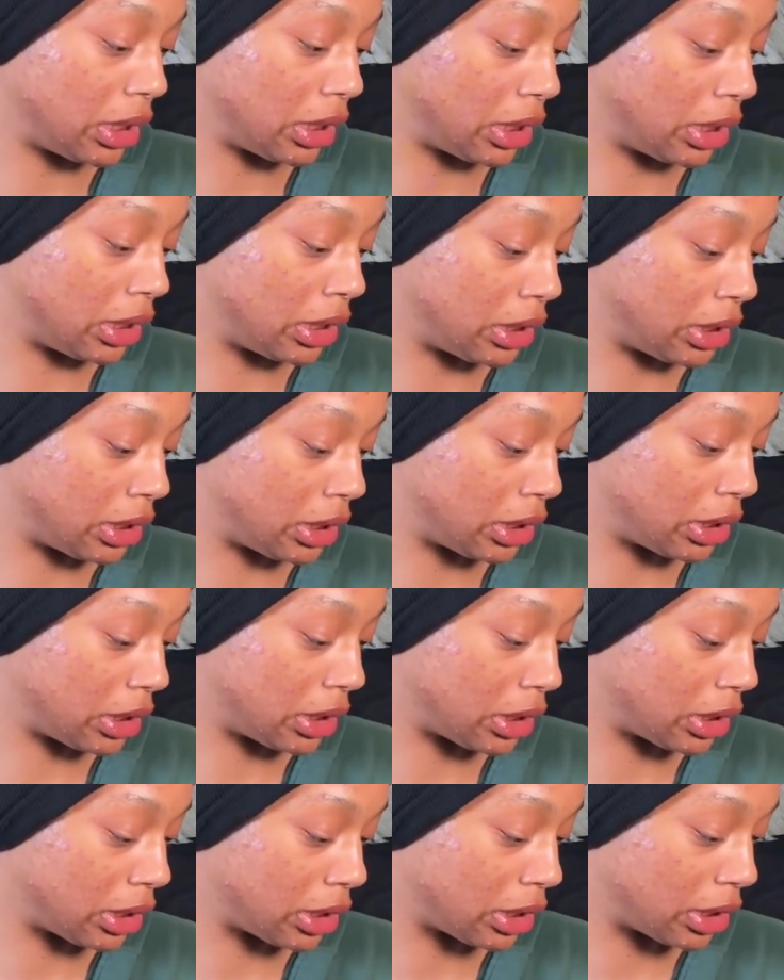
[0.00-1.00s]
And
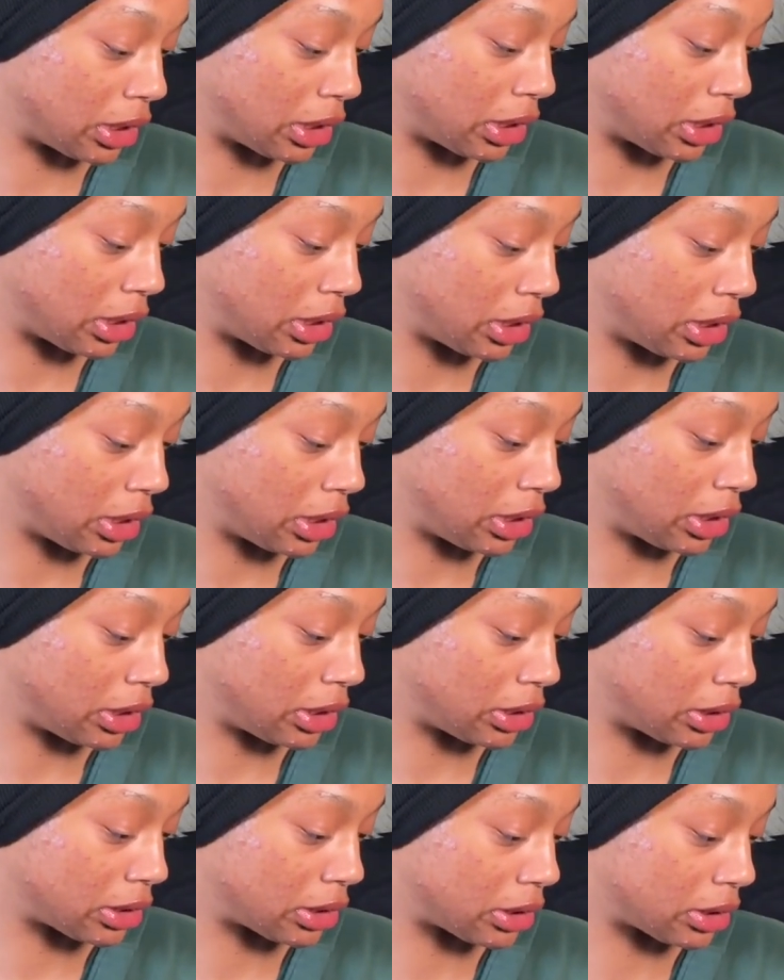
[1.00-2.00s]
then
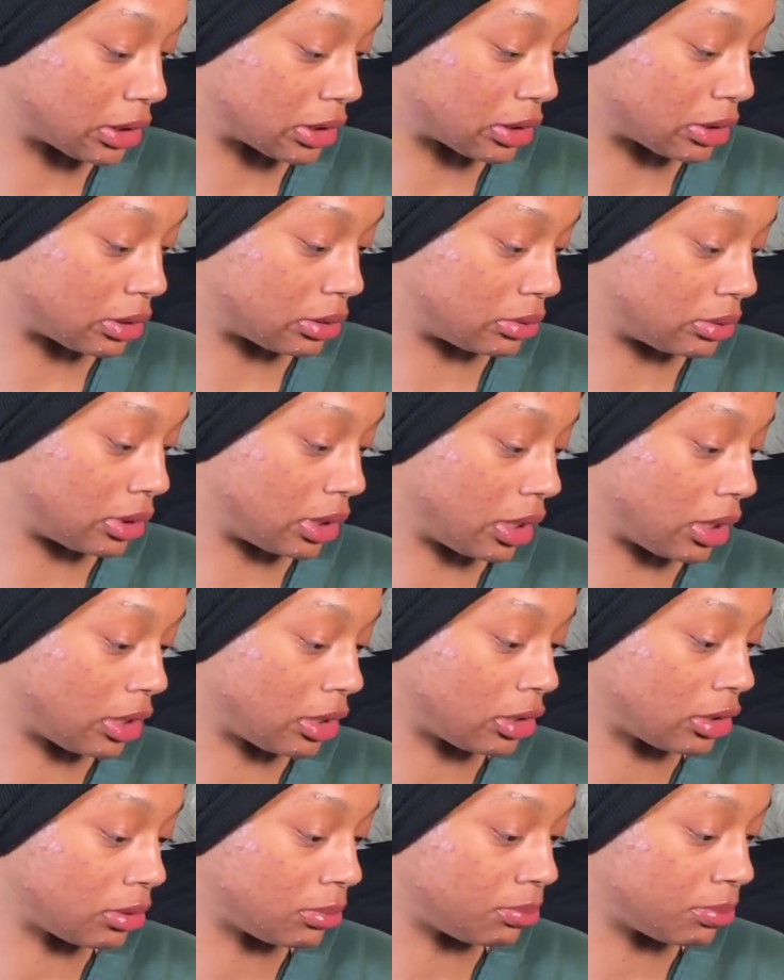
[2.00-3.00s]
this is the on and
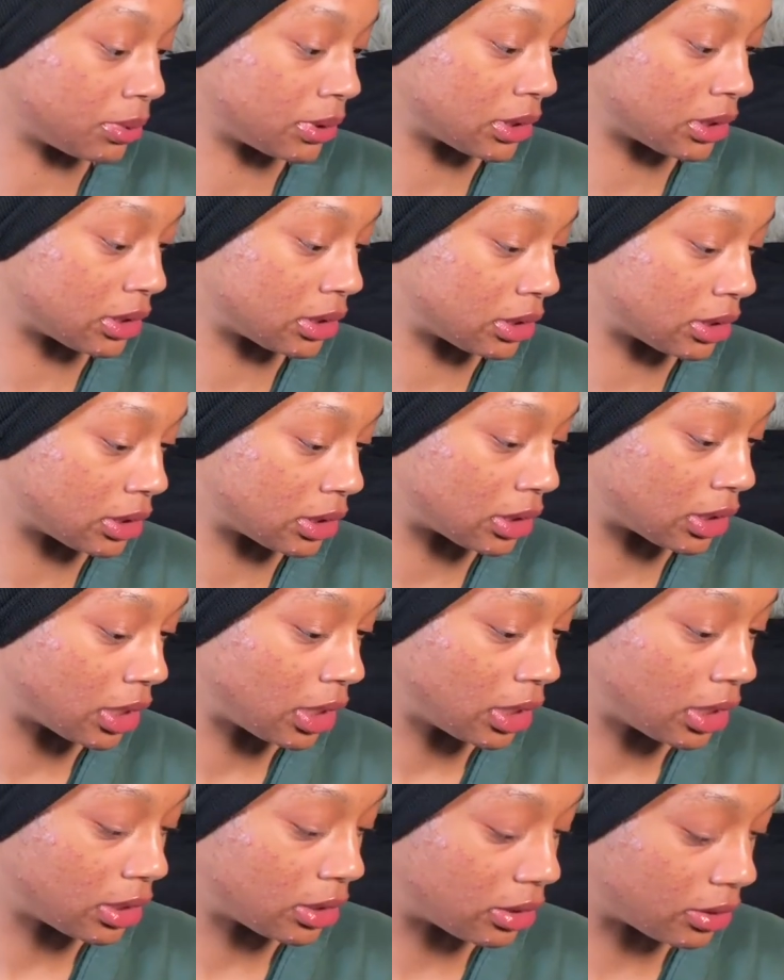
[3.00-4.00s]
off button,
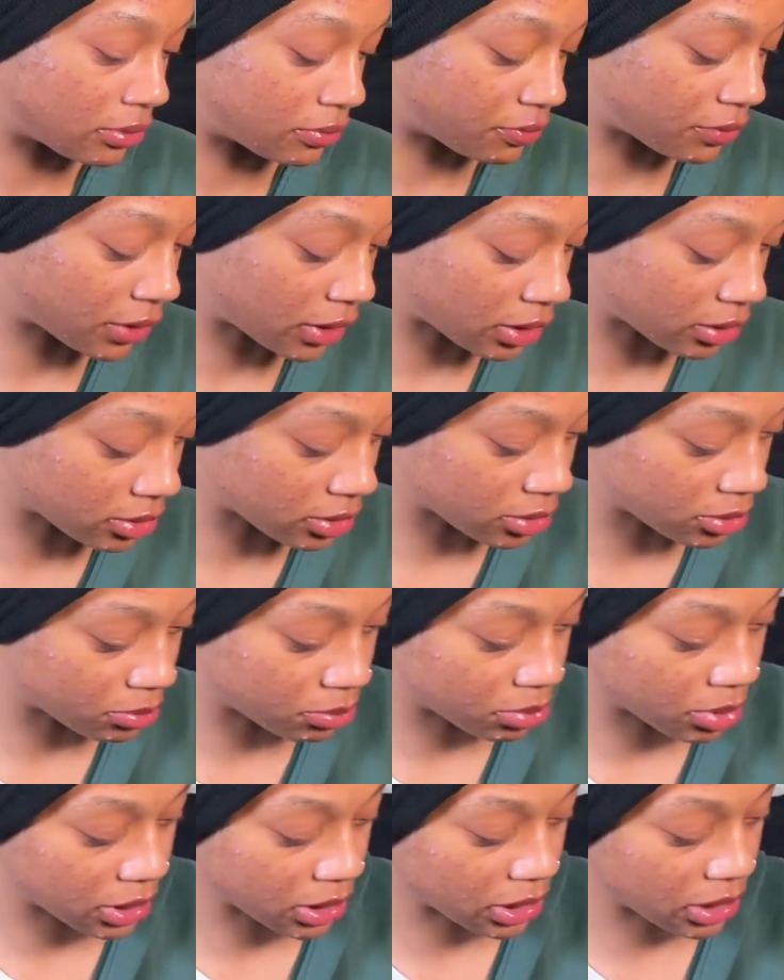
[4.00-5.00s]
the volume
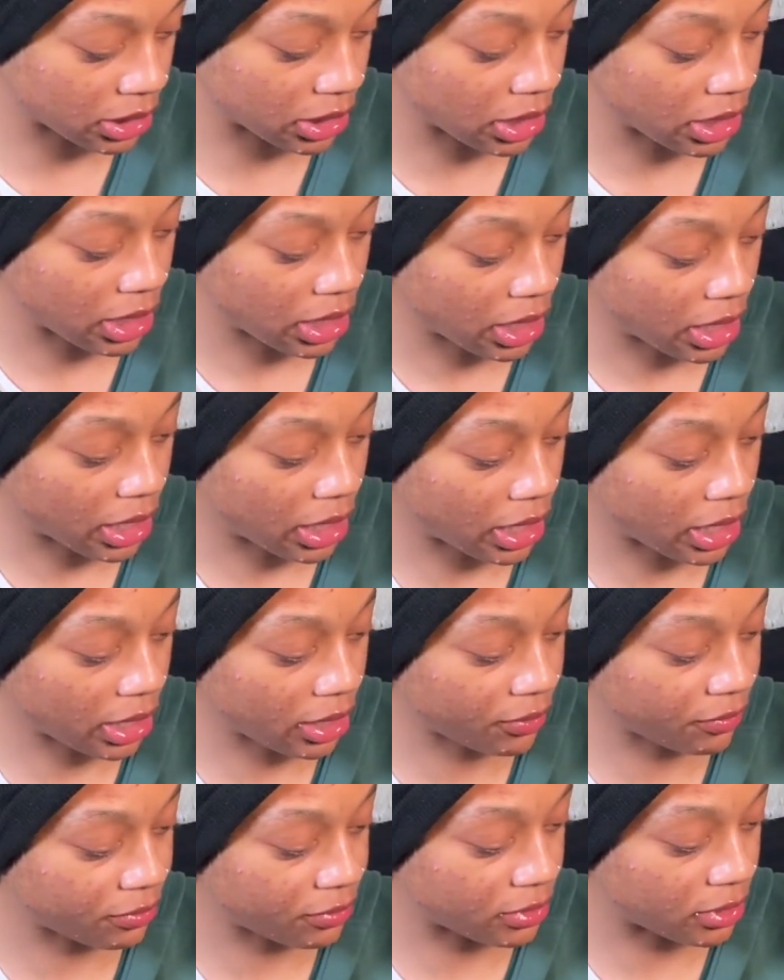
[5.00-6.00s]
button.
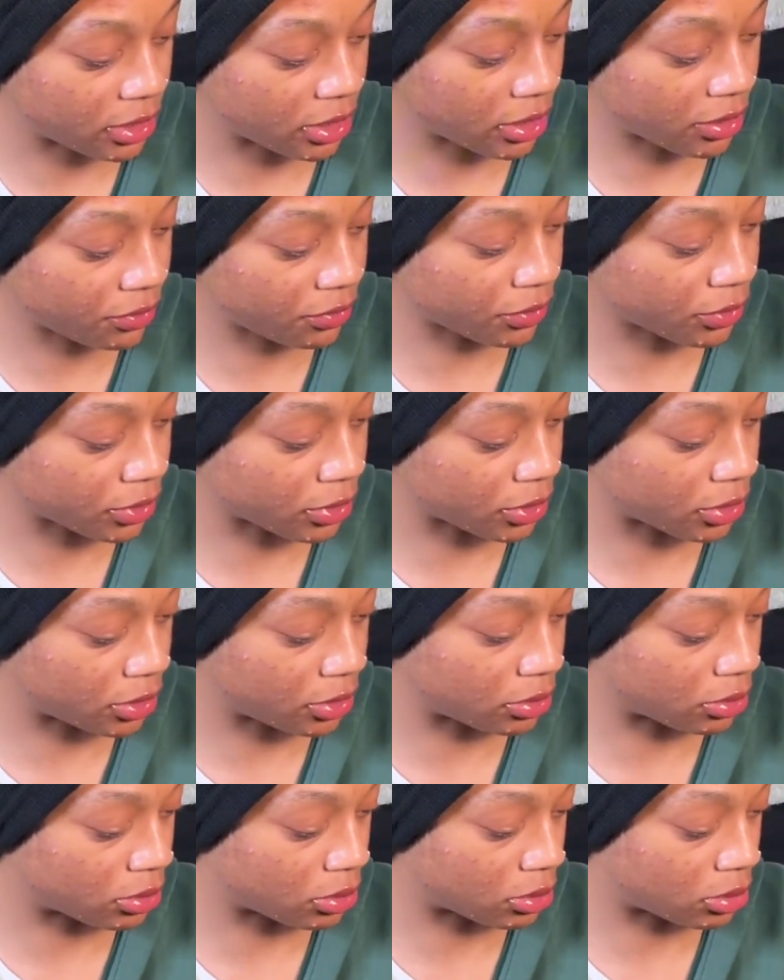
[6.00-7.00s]
I've never
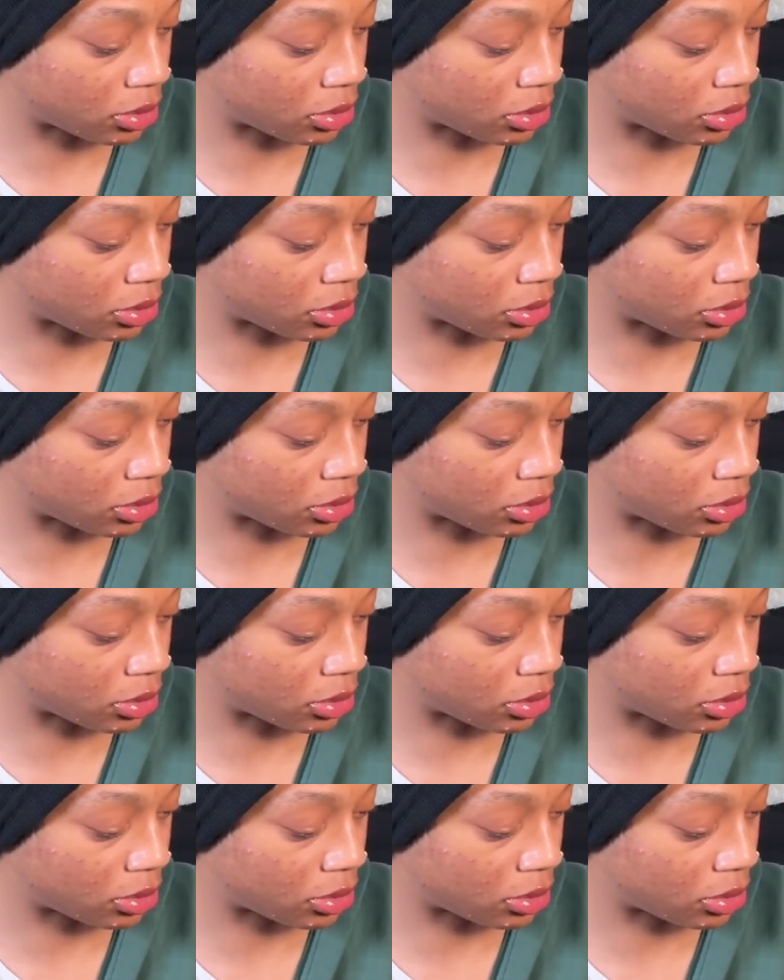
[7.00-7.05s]
used...